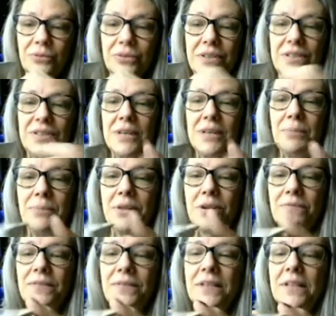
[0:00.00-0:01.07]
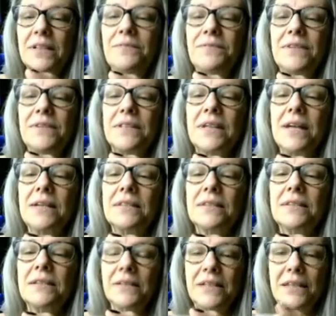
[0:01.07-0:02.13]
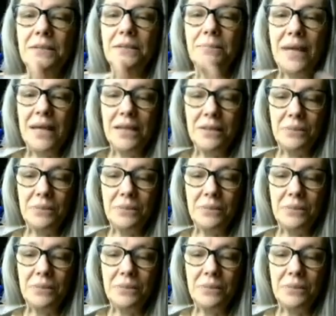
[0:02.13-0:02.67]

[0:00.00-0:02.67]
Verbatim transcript: He's stepping off the cliff. He's got his little kit bag.